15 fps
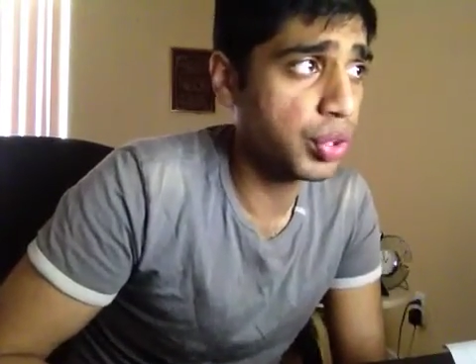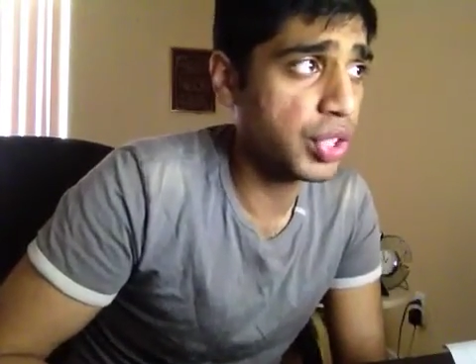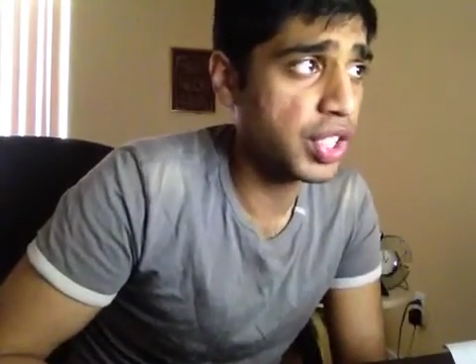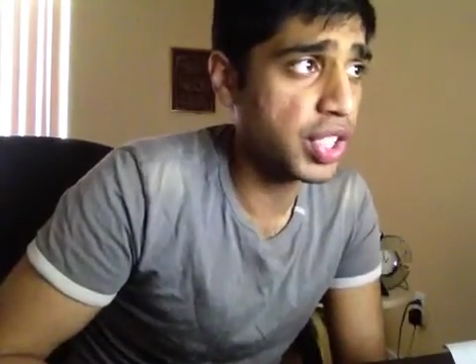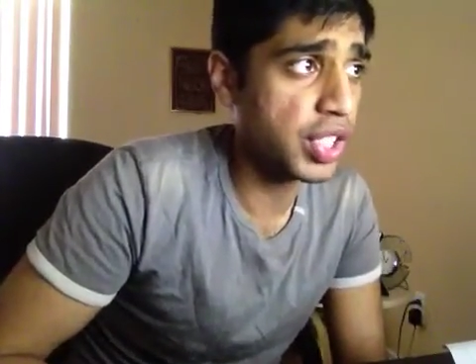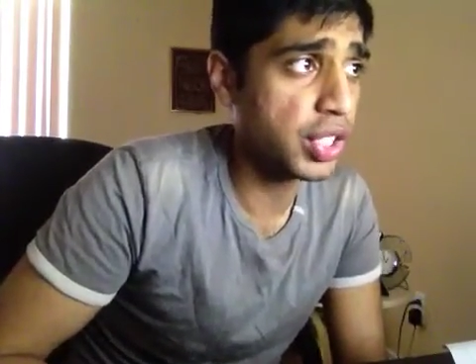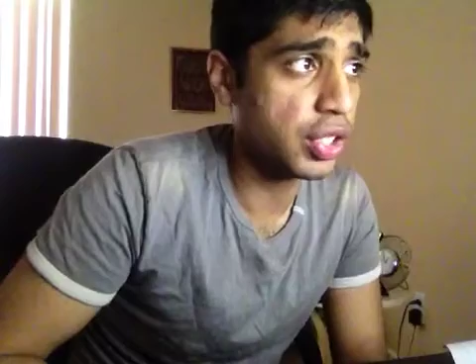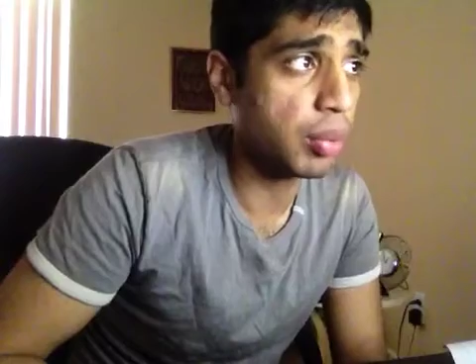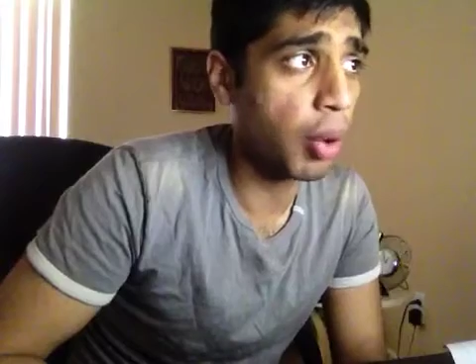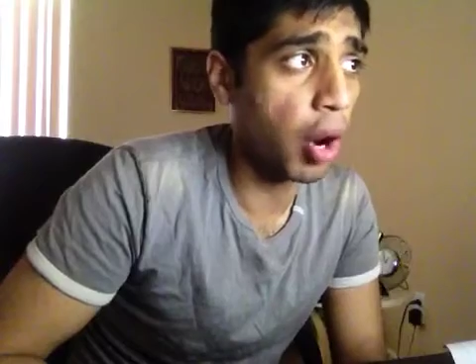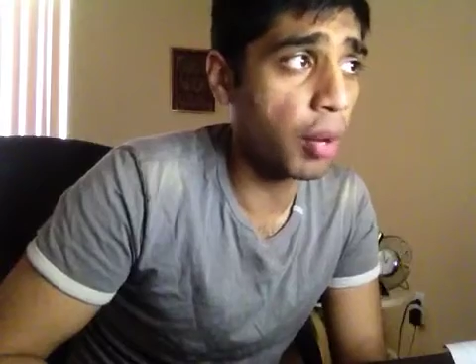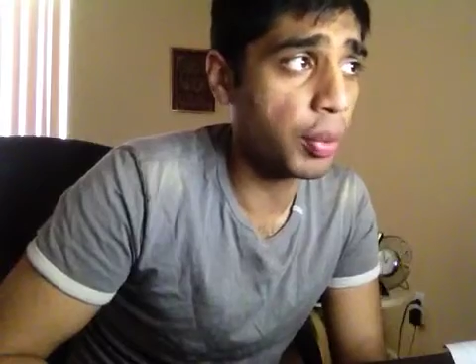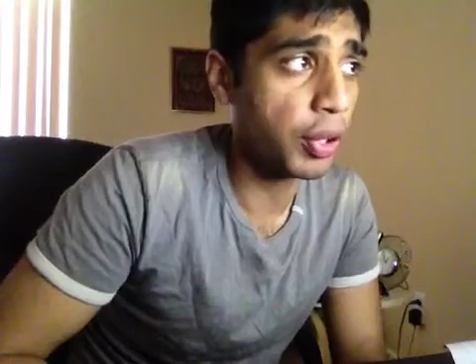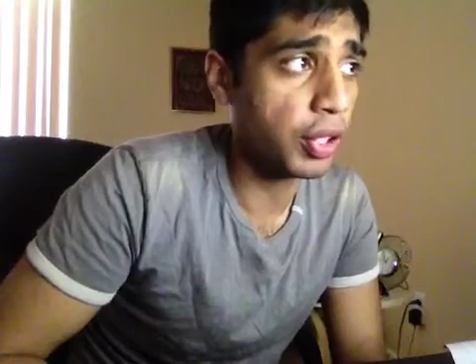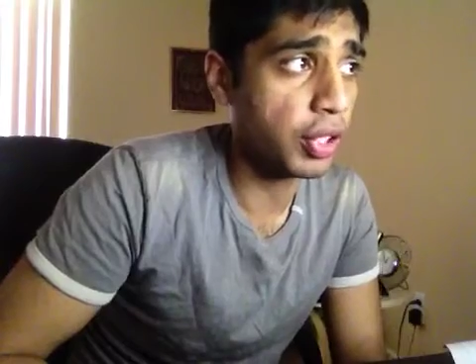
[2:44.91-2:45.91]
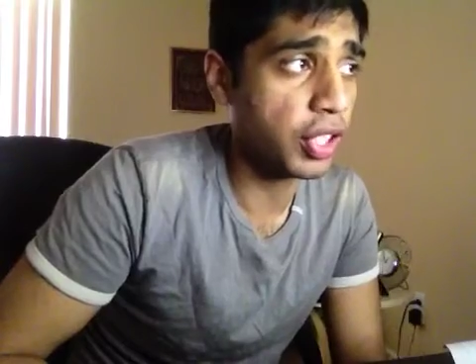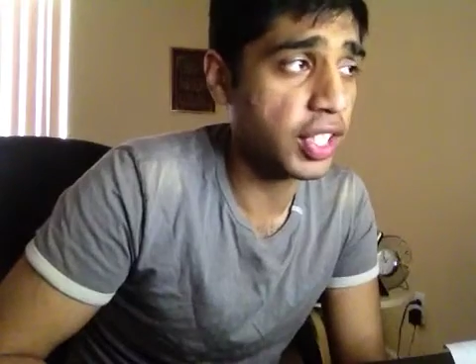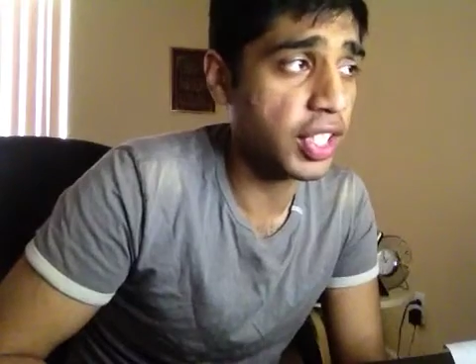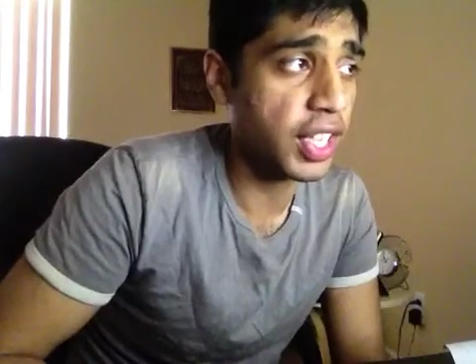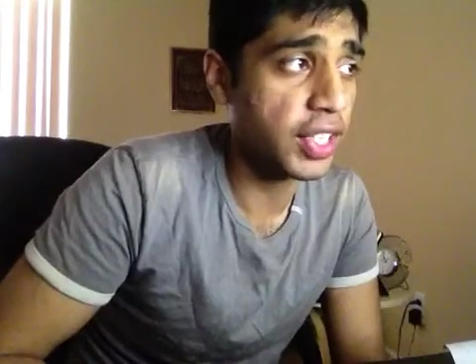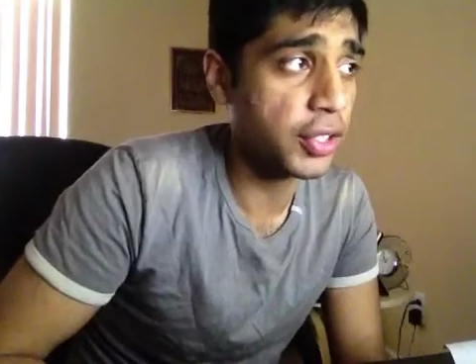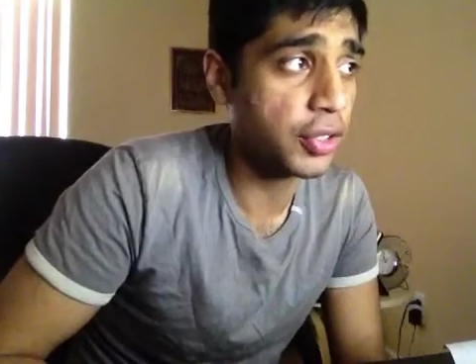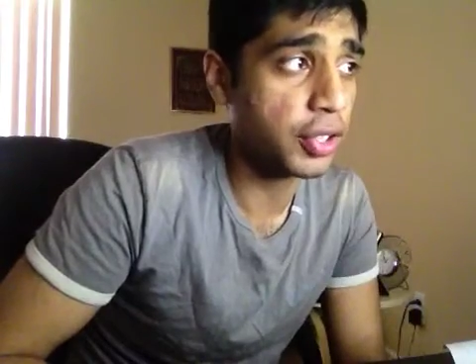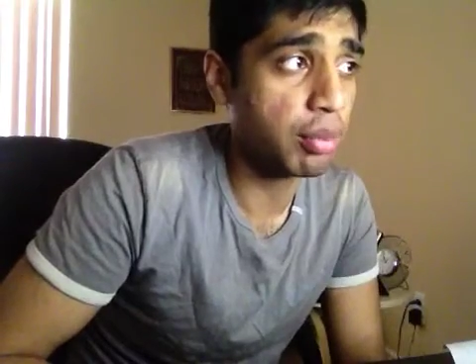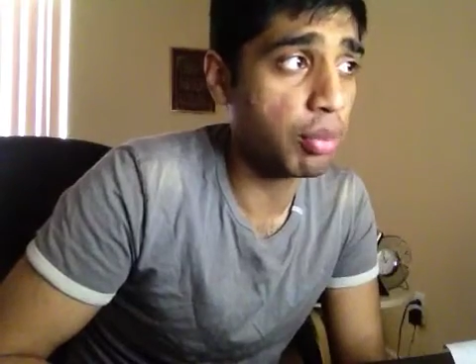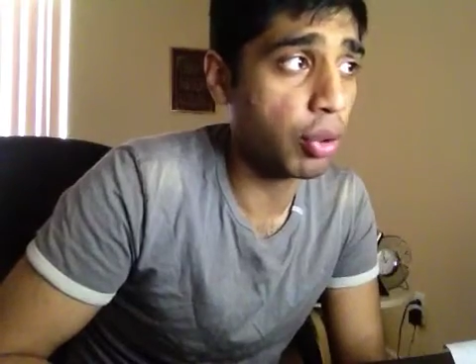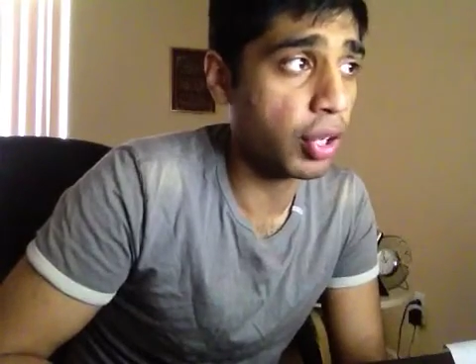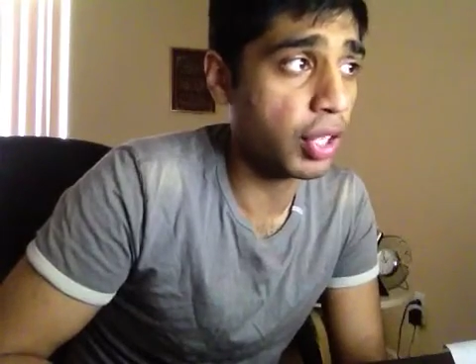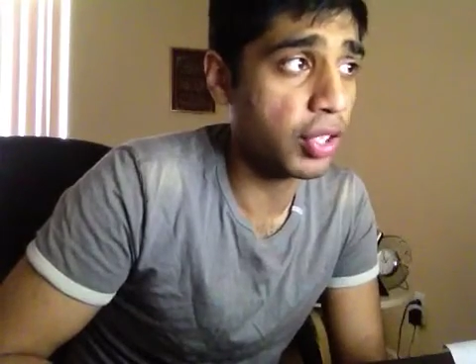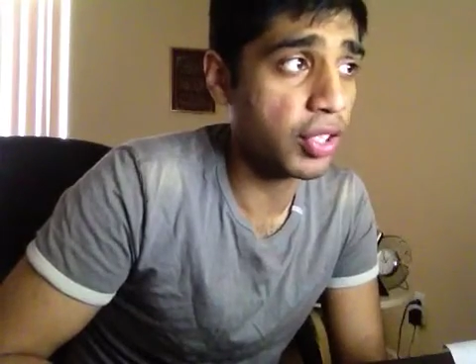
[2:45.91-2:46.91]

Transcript: the department, the dentistry board,